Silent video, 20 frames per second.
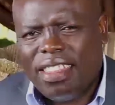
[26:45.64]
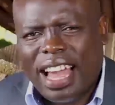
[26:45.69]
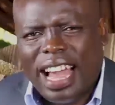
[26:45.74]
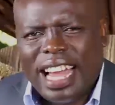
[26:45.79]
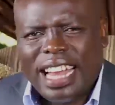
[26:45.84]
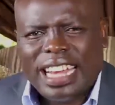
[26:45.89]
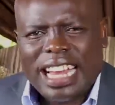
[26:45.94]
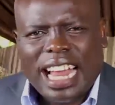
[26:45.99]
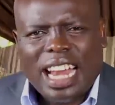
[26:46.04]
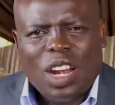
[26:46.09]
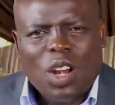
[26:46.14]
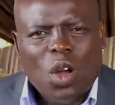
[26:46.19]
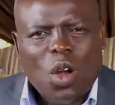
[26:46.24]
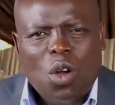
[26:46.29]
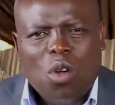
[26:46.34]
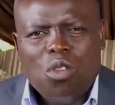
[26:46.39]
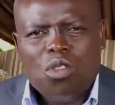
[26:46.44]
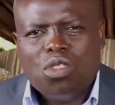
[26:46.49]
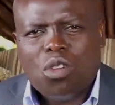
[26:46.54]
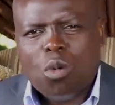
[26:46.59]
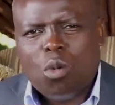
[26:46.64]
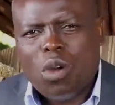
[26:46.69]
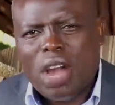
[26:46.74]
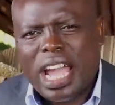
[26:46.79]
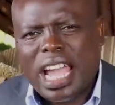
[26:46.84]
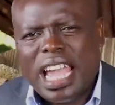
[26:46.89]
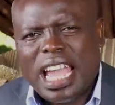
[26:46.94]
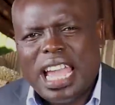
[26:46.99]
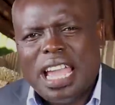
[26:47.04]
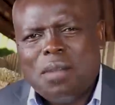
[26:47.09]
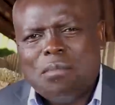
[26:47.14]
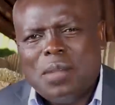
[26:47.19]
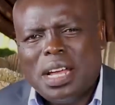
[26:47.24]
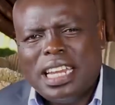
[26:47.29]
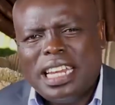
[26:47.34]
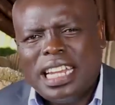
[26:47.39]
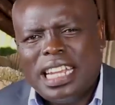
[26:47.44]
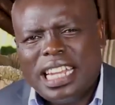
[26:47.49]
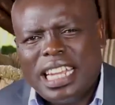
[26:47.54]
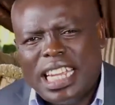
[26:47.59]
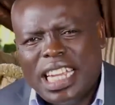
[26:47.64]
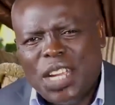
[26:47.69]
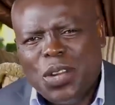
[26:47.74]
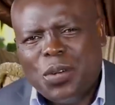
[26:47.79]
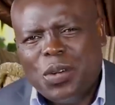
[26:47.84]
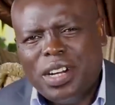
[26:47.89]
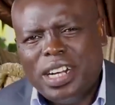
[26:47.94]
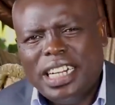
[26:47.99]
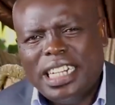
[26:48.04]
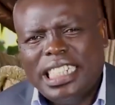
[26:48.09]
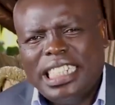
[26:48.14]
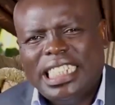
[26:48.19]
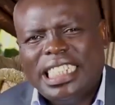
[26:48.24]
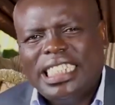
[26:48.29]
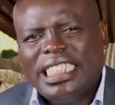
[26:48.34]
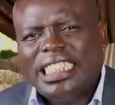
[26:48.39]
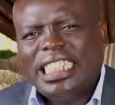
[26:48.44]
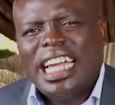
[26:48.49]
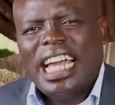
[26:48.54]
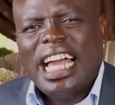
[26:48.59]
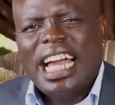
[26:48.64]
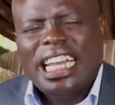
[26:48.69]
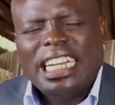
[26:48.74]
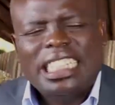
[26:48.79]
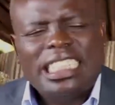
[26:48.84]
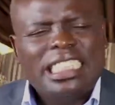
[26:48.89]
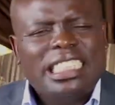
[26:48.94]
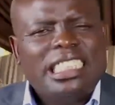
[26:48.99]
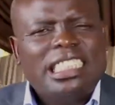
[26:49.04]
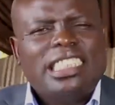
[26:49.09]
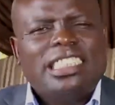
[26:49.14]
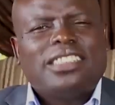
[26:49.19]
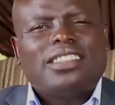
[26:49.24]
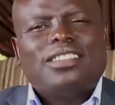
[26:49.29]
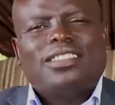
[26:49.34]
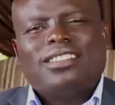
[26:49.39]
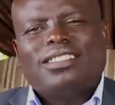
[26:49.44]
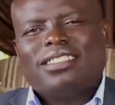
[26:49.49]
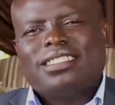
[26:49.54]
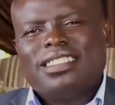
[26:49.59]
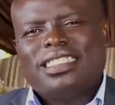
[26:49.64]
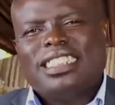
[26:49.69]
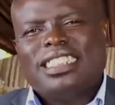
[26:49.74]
that along the way, but the key word is until.